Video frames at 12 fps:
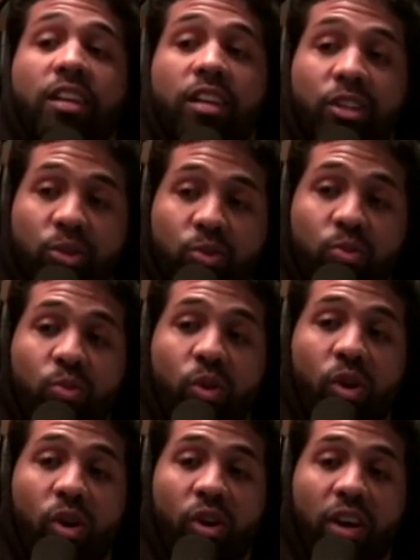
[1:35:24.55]
You
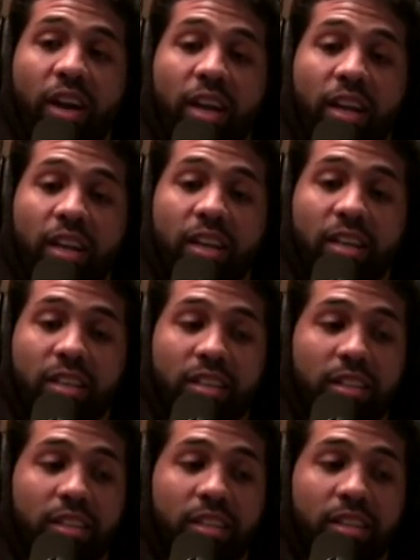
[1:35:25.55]
are a
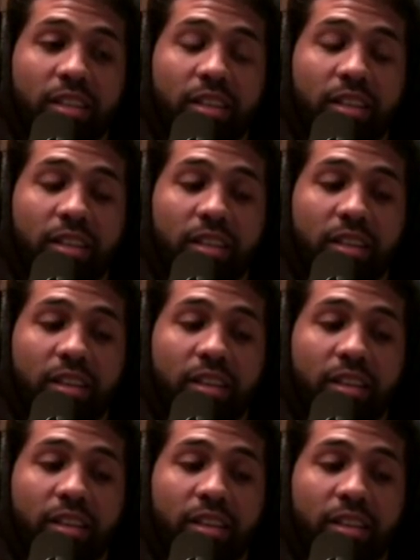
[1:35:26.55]
uh,
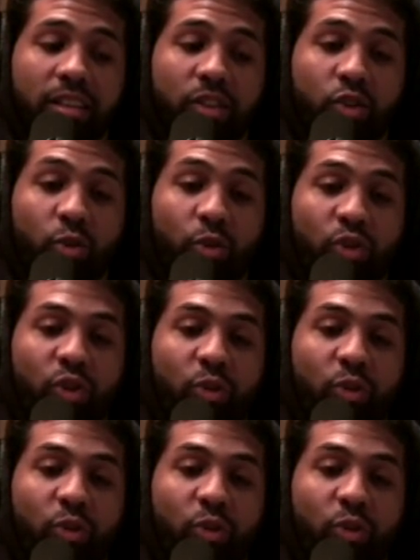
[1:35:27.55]
you're you're